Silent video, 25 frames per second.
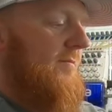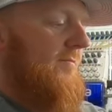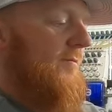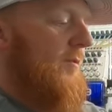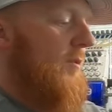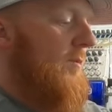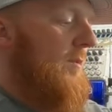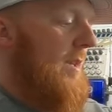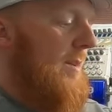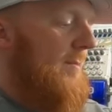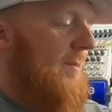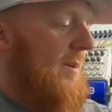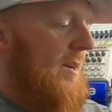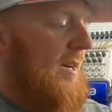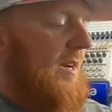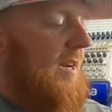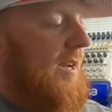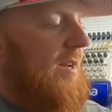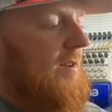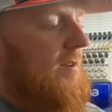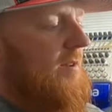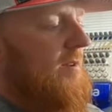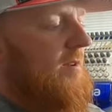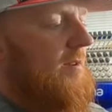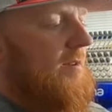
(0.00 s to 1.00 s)
Pull that back
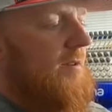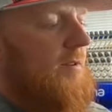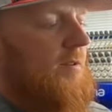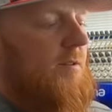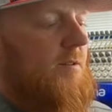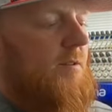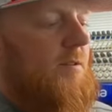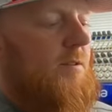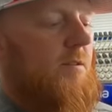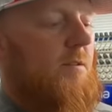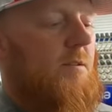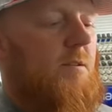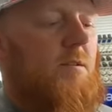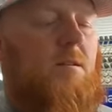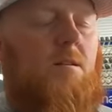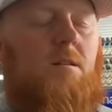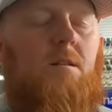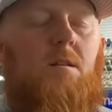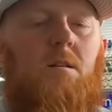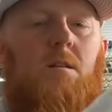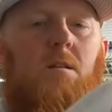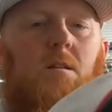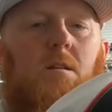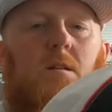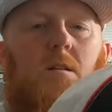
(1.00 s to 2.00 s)
in.
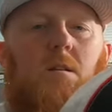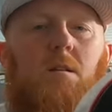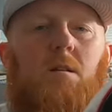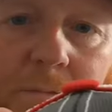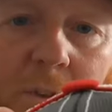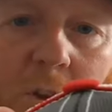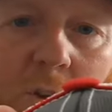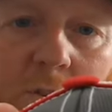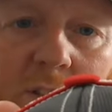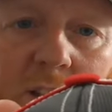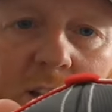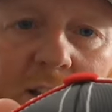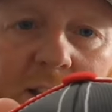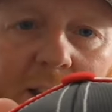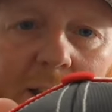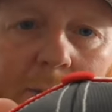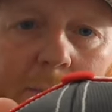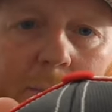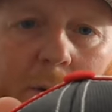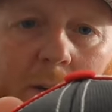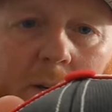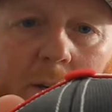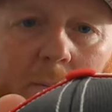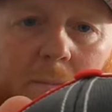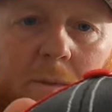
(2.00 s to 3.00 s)
There's that
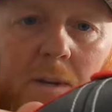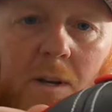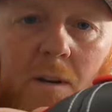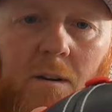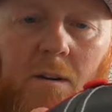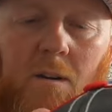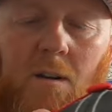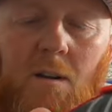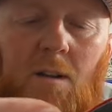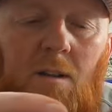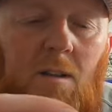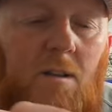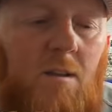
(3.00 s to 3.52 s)
top part up there.